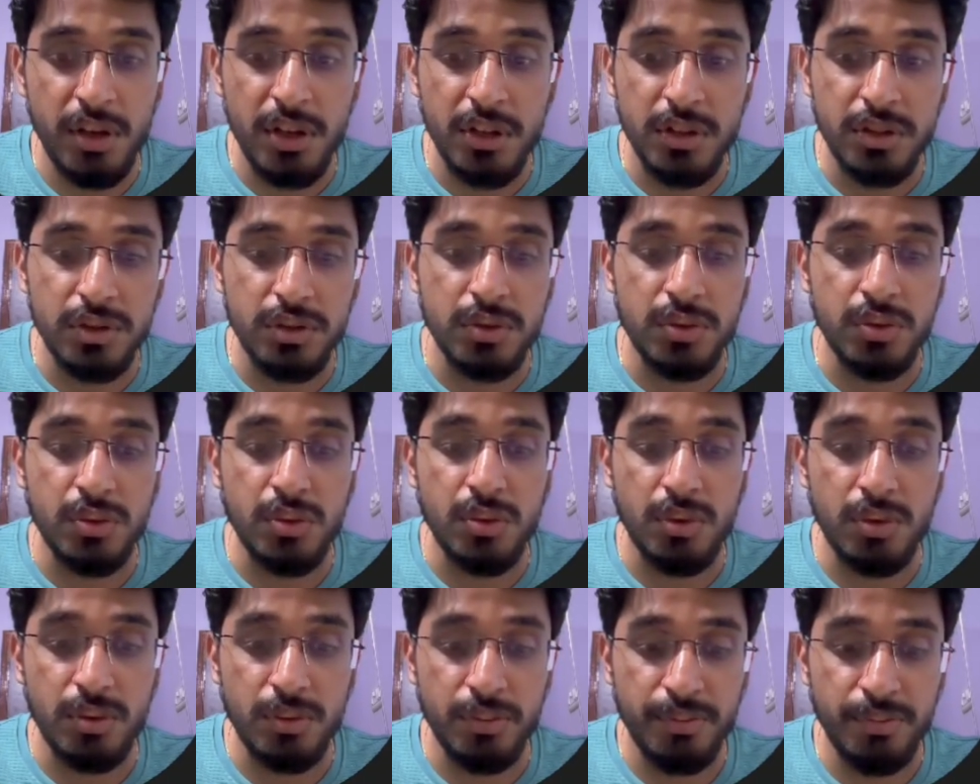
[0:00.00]

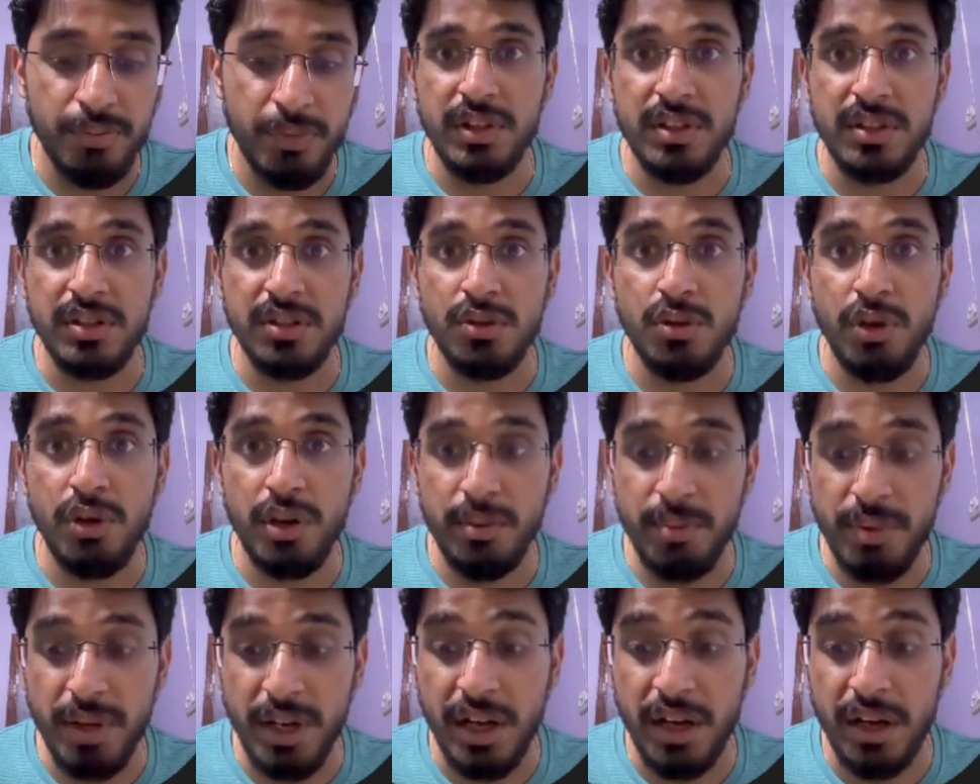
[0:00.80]
So this is going
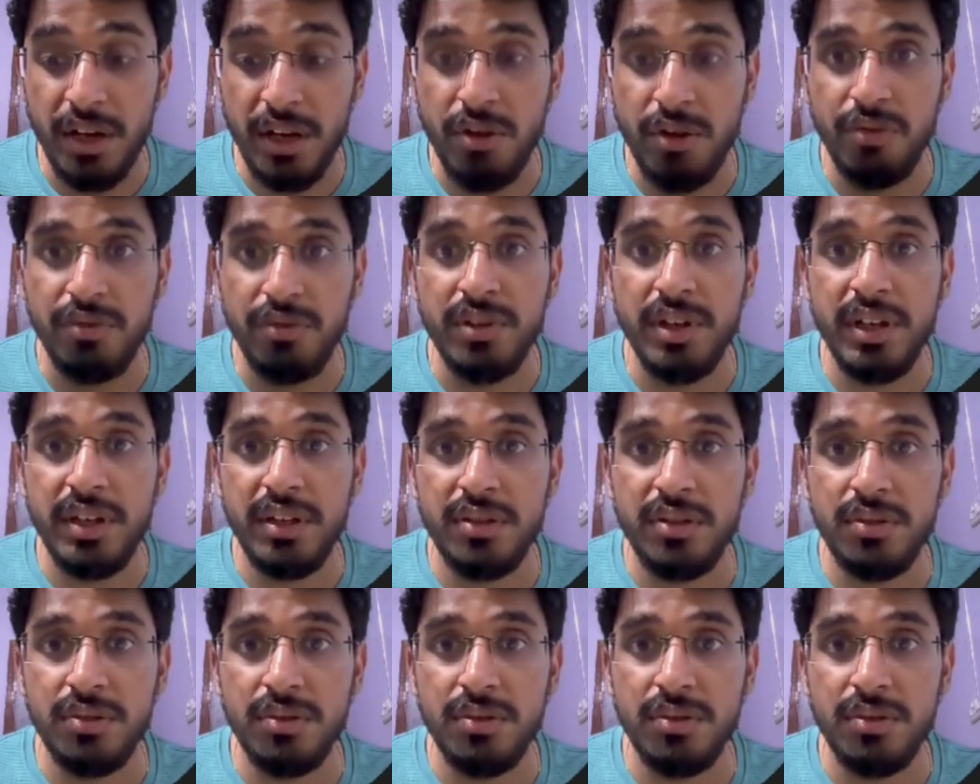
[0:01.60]
to be an array of that.